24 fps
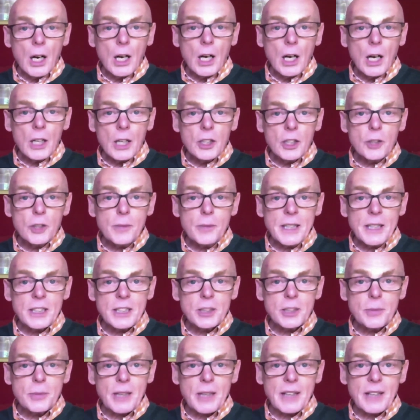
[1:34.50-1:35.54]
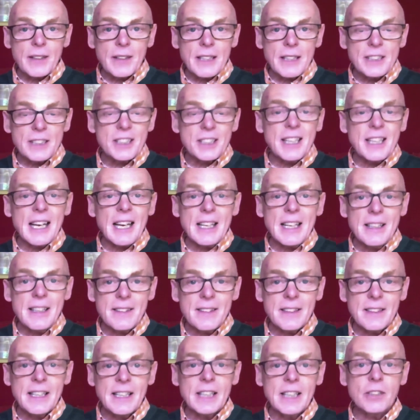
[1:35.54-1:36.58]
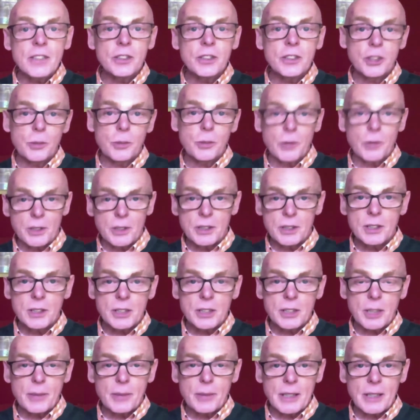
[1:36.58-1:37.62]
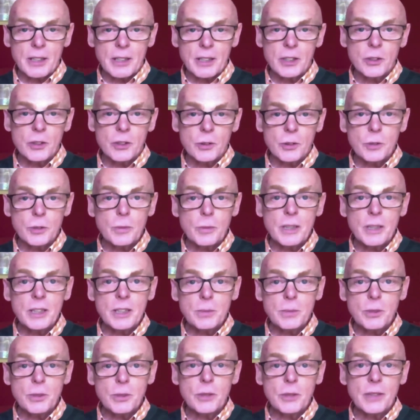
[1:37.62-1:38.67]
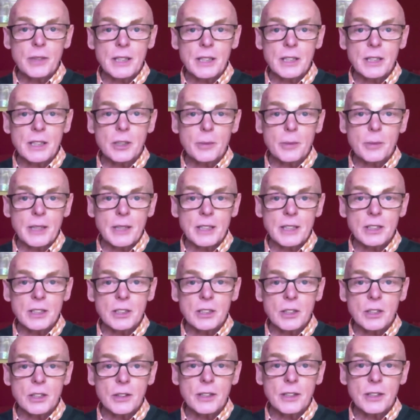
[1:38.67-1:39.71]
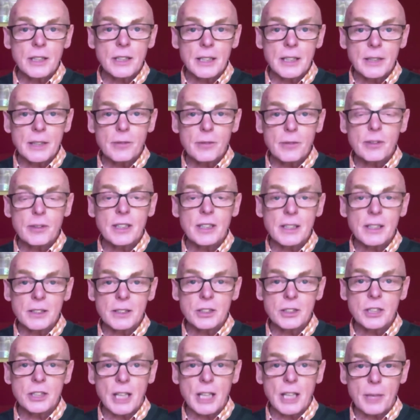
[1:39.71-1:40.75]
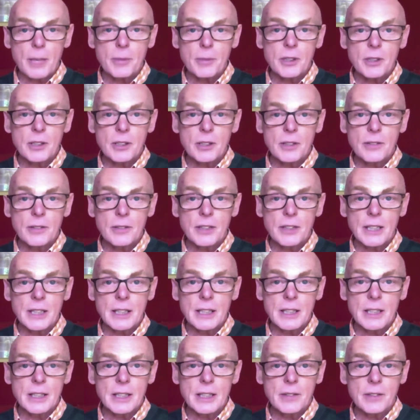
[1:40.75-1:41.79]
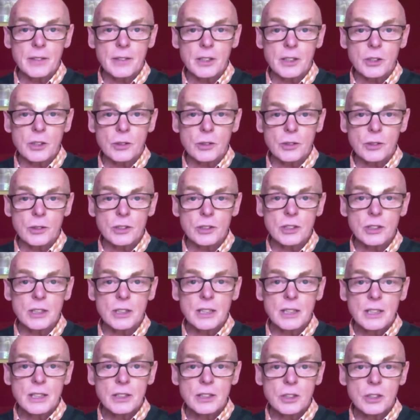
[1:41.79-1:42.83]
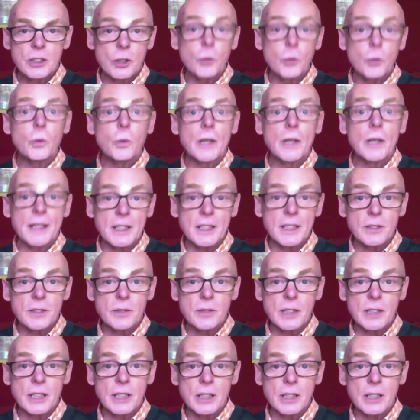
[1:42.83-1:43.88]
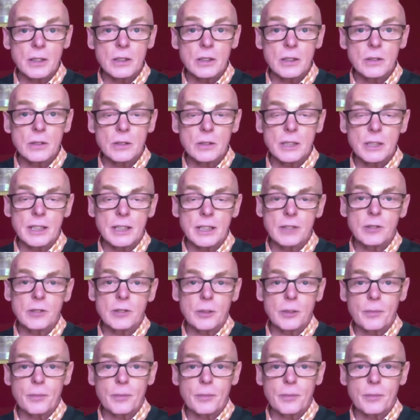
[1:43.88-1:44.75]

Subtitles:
Comments about this and anything else you wanted to say about the course, please put them in the comments on the final step of the course, so where this video is linked from.